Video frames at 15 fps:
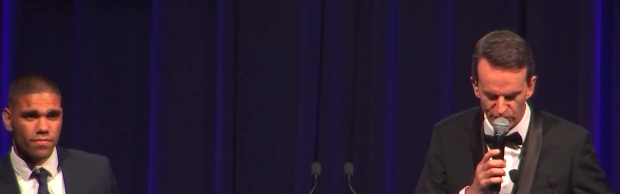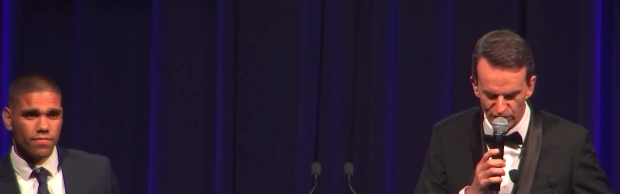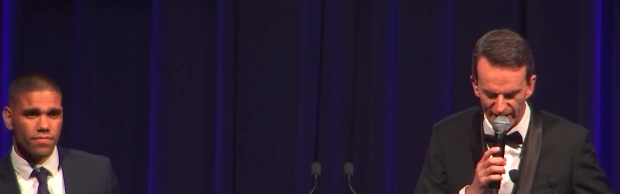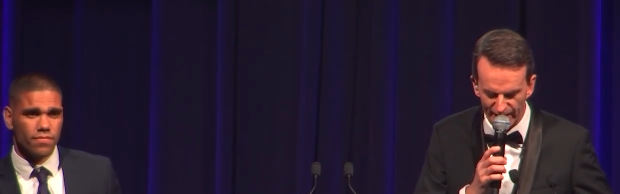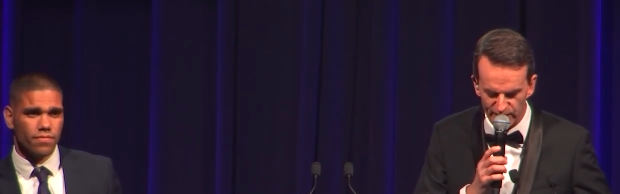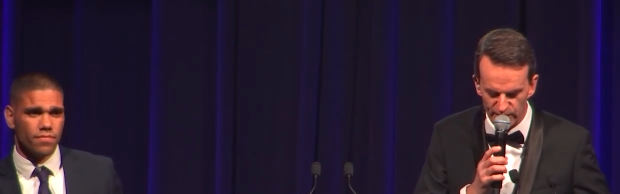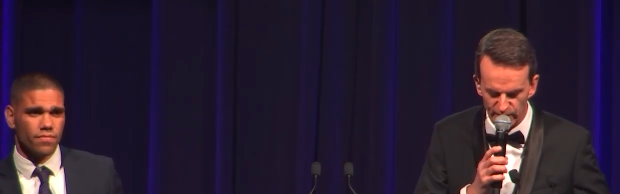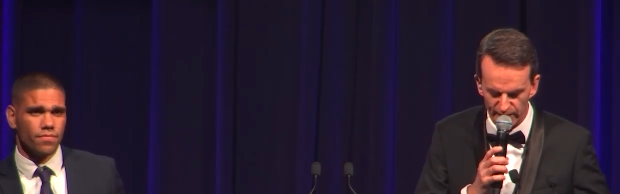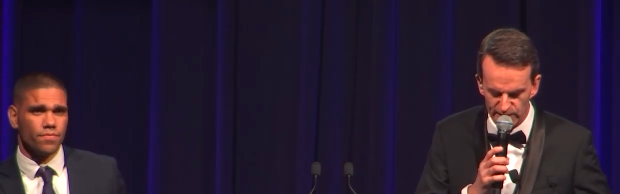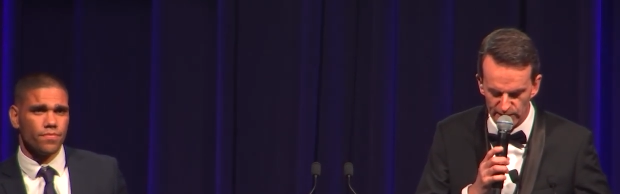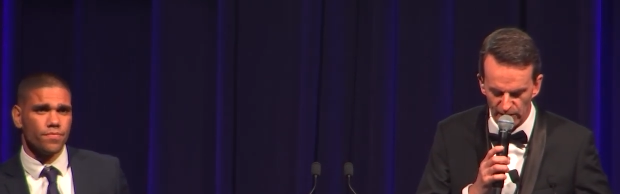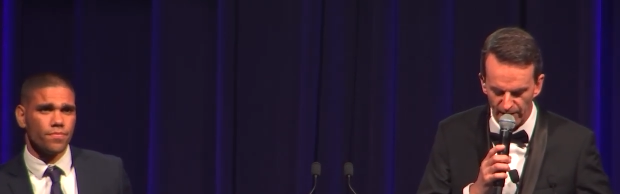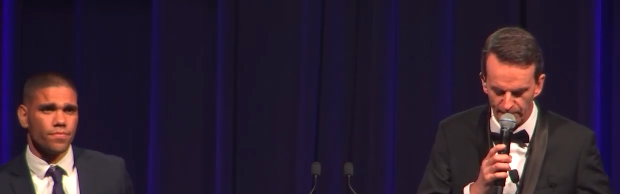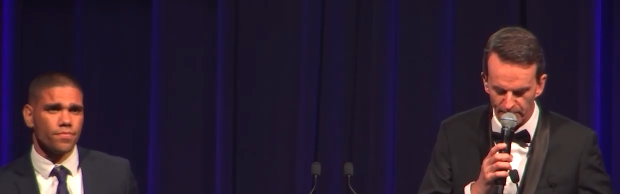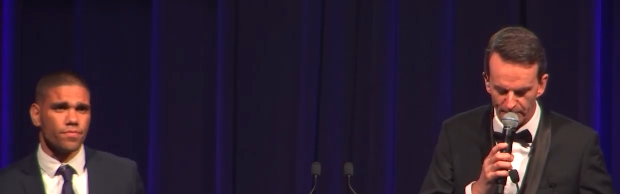Speaker 1: jacket. Tonight's
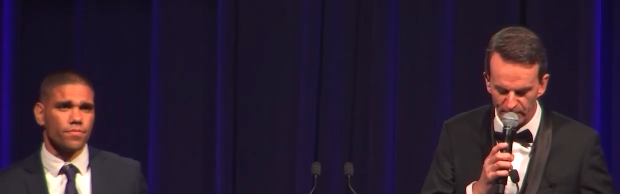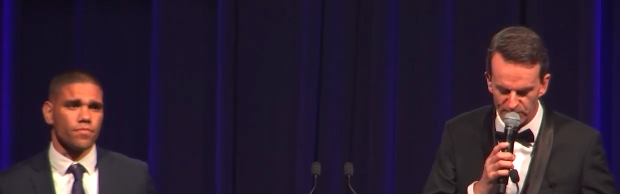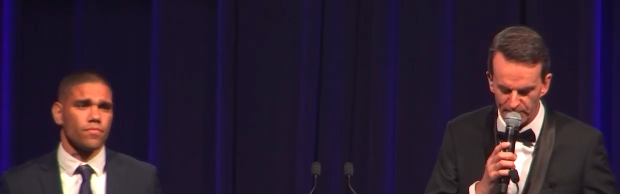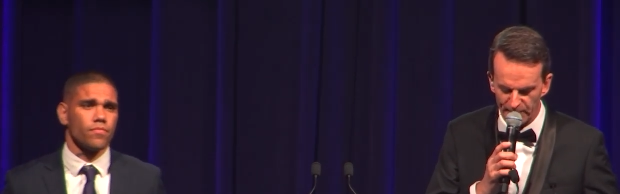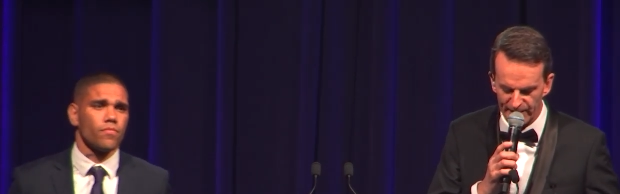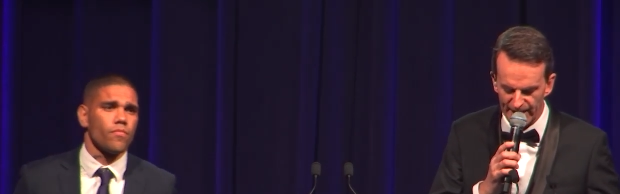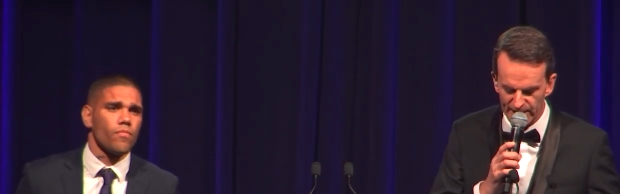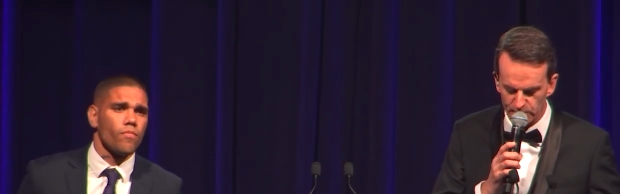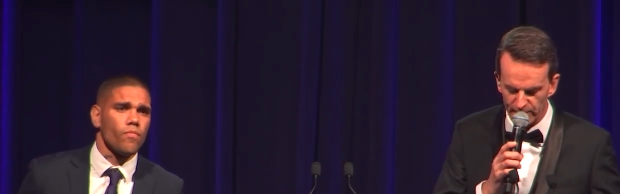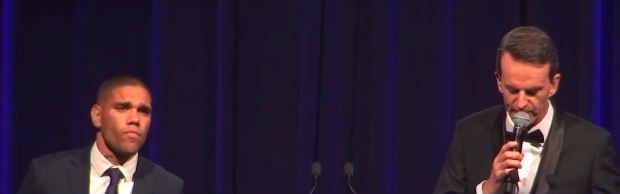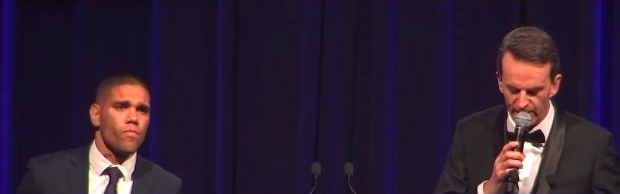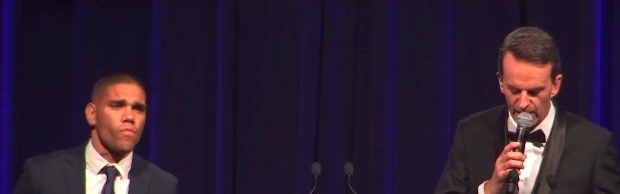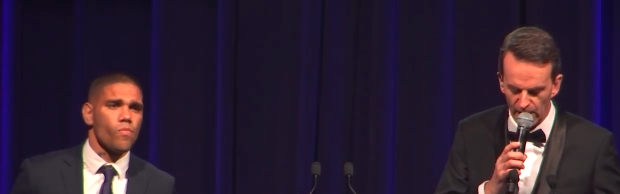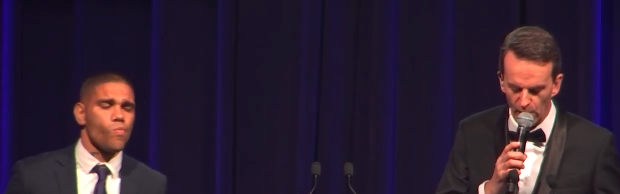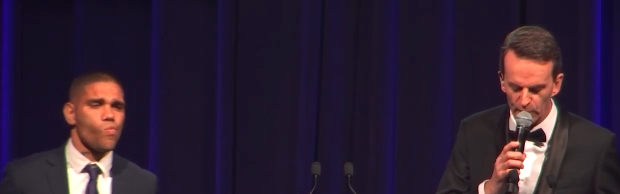life membership announcement
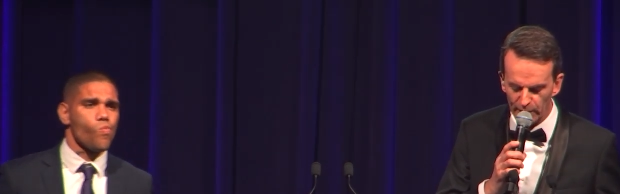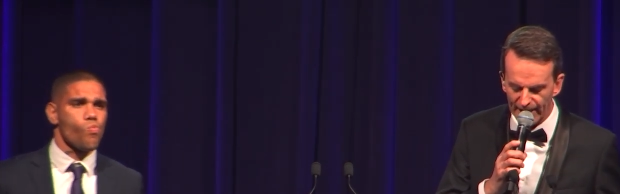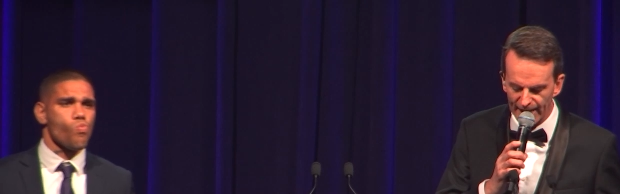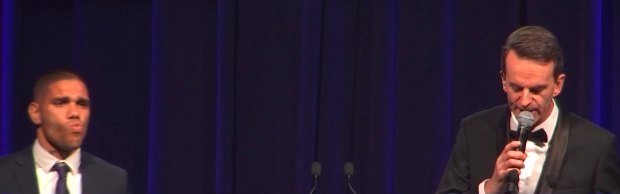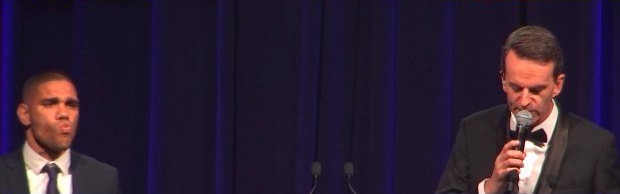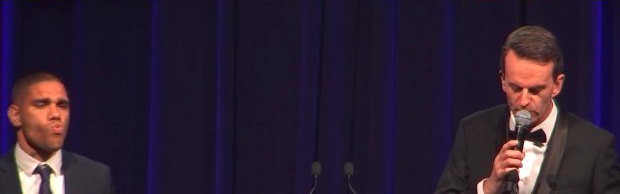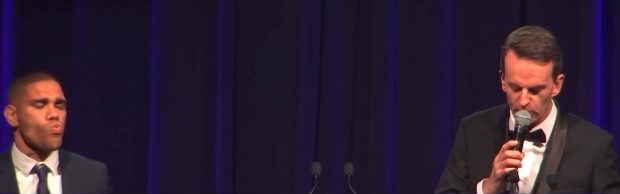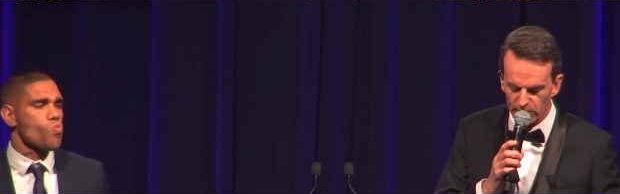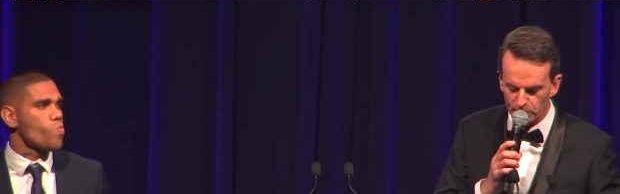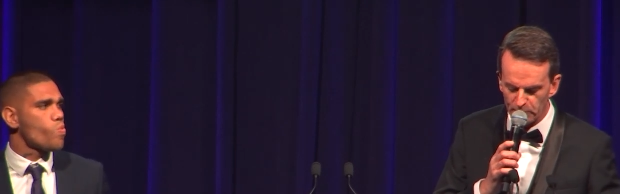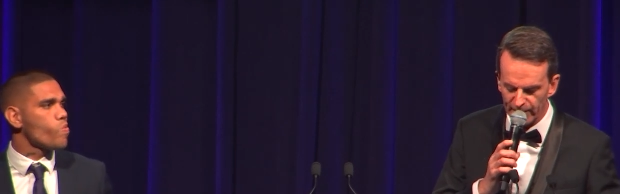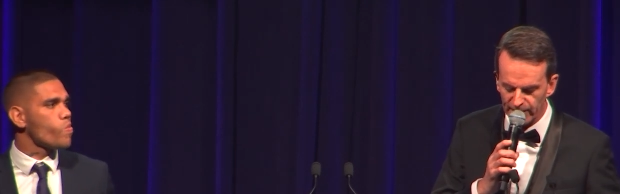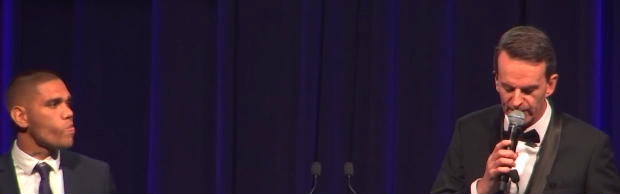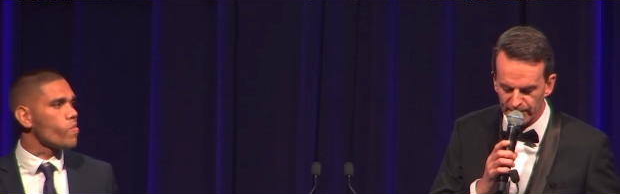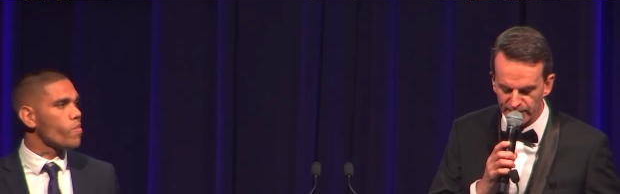only adds to what's
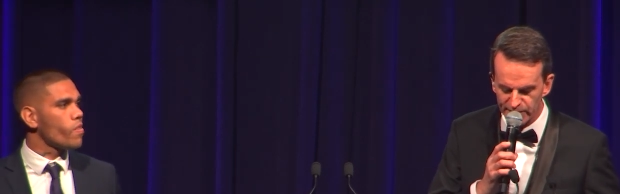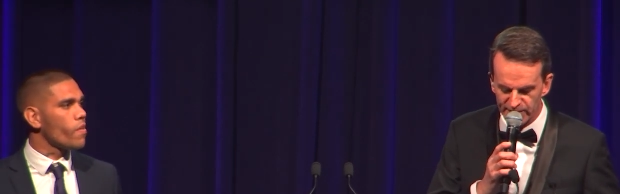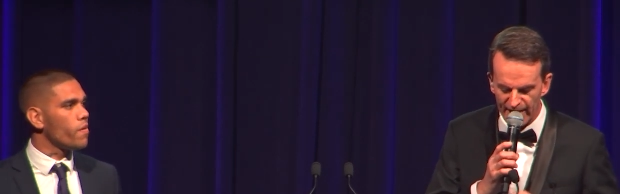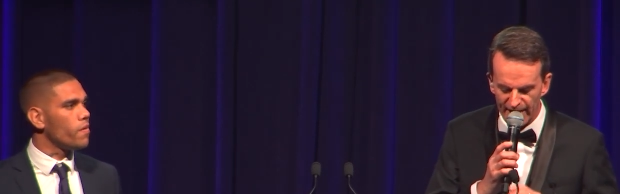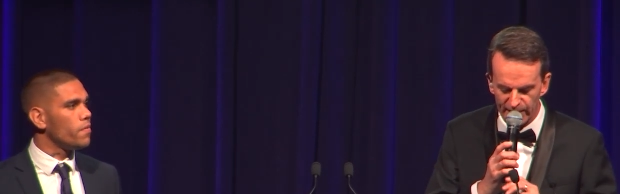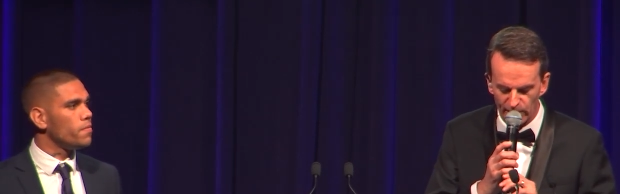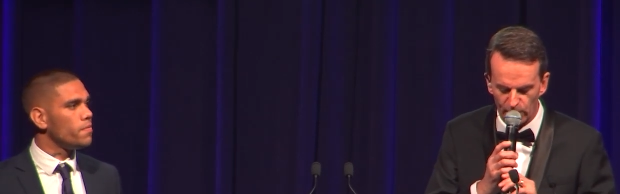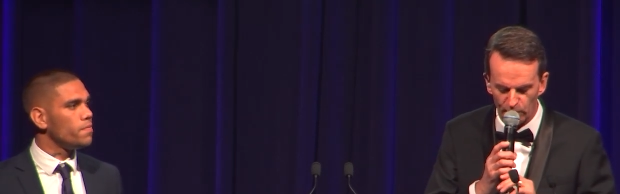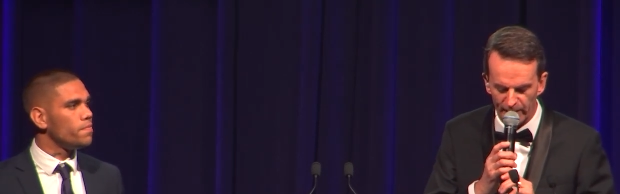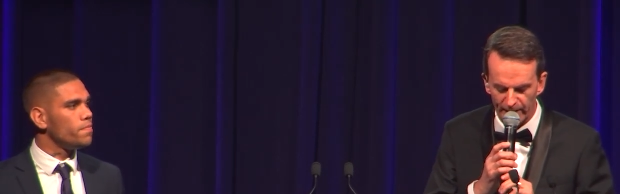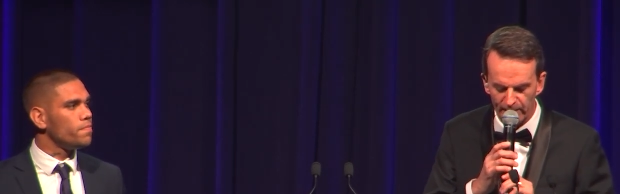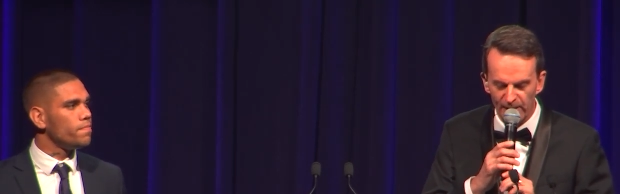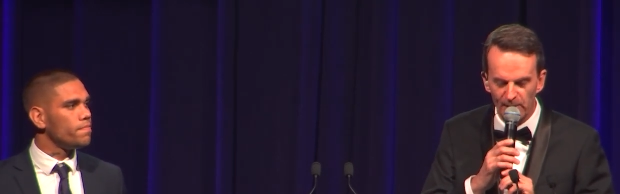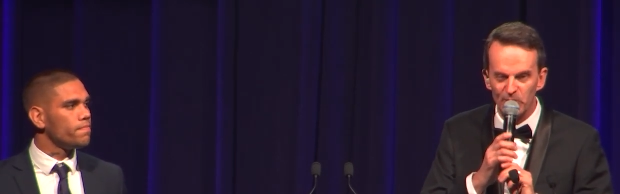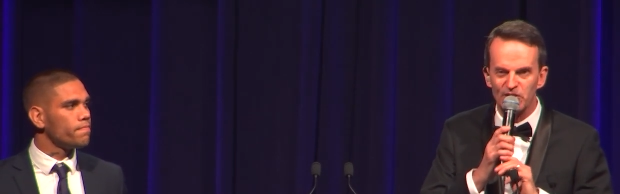been an outstanding career.